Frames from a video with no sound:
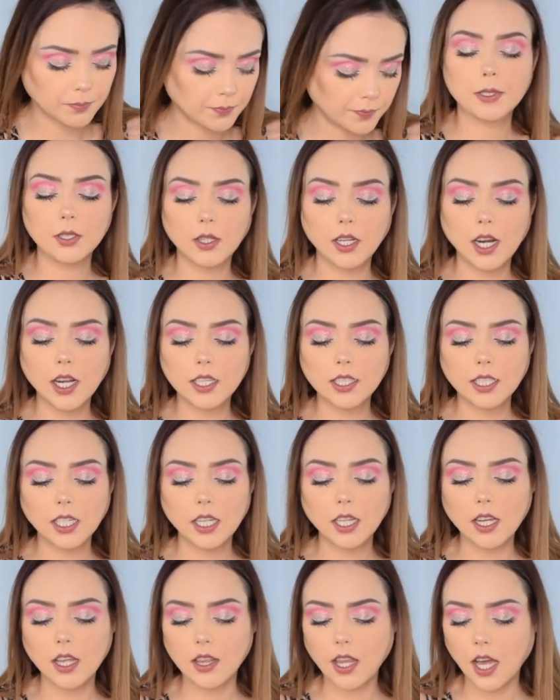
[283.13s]
So the next
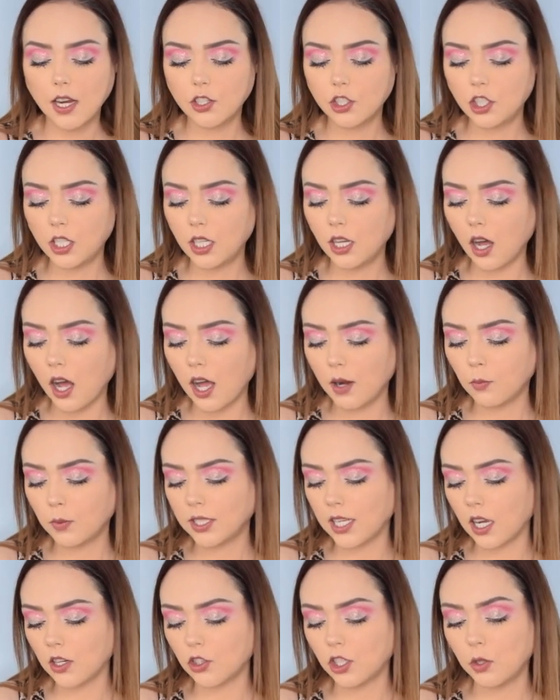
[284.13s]
thing that she got
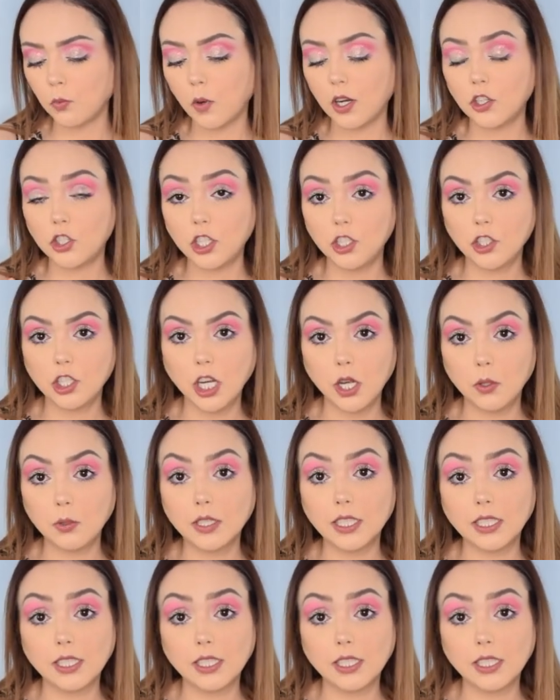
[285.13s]
was actually what she chose.